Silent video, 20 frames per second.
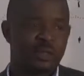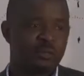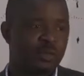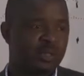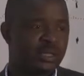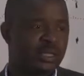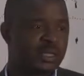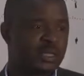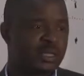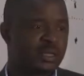
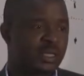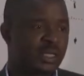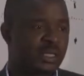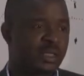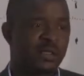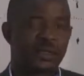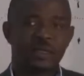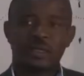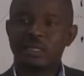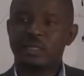somebody has
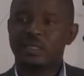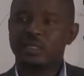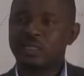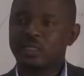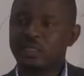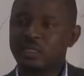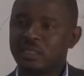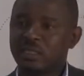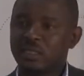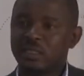argued that
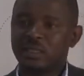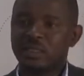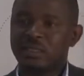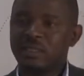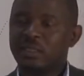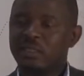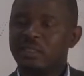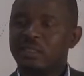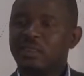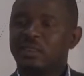
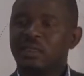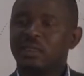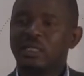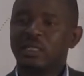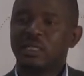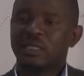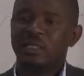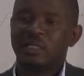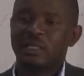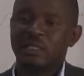
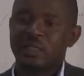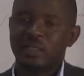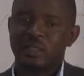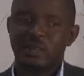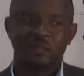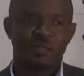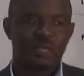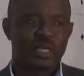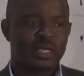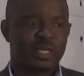
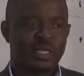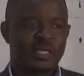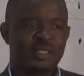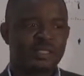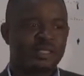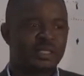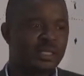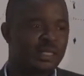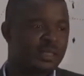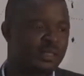by
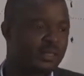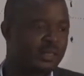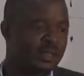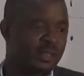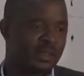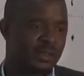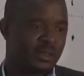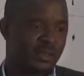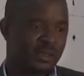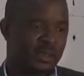
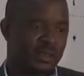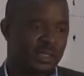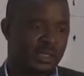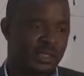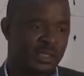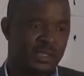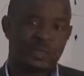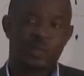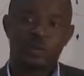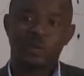1980,
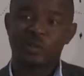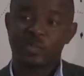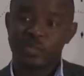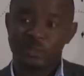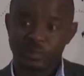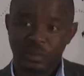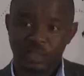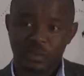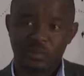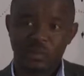Rhodesia or
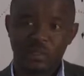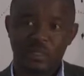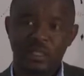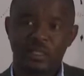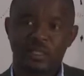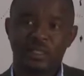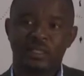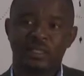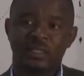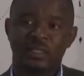Zimbabwe
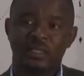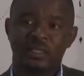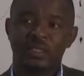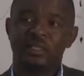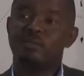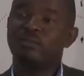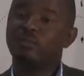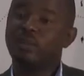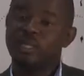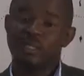then
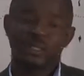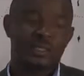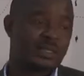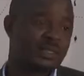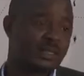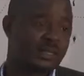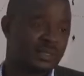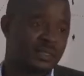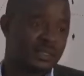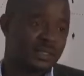had the
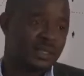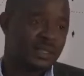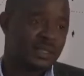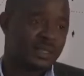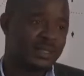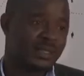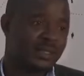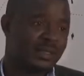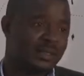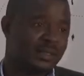best,
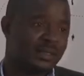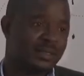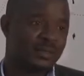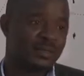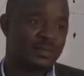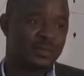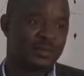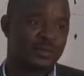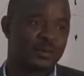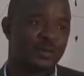
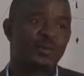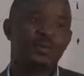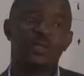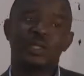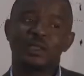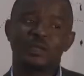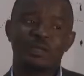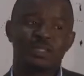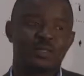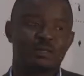
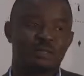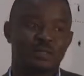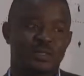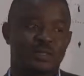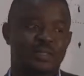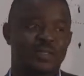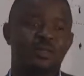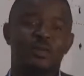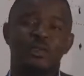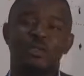
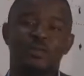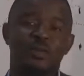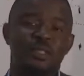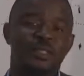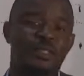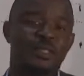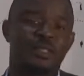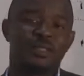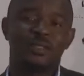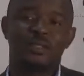well-serviced and
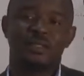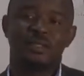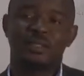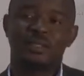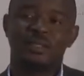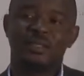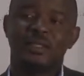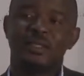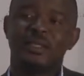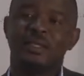
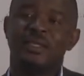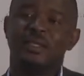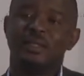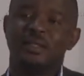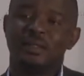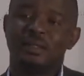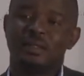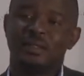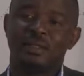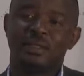well-maintained
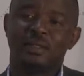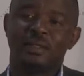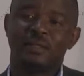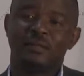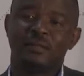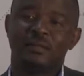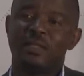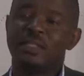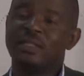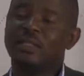
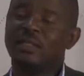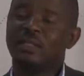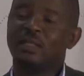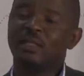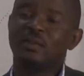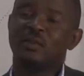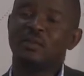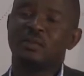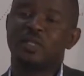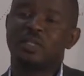French
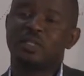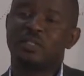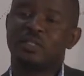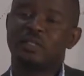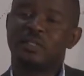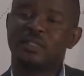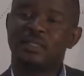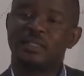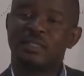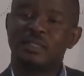helicopters
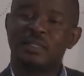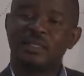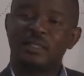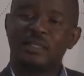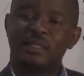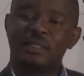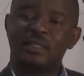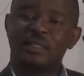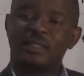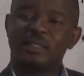at
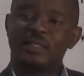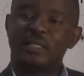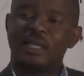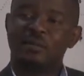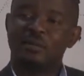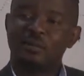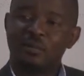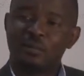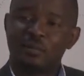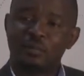that
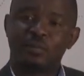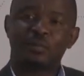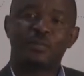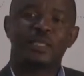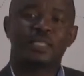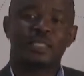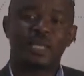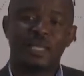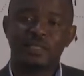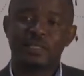time,
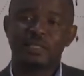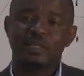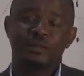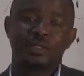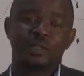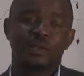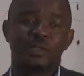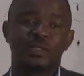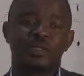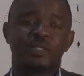precisely
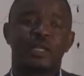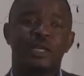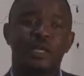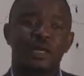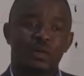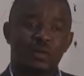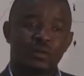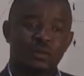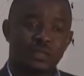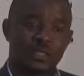because
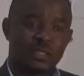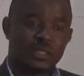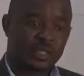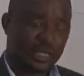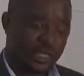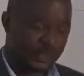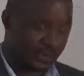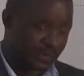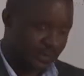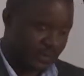of this kind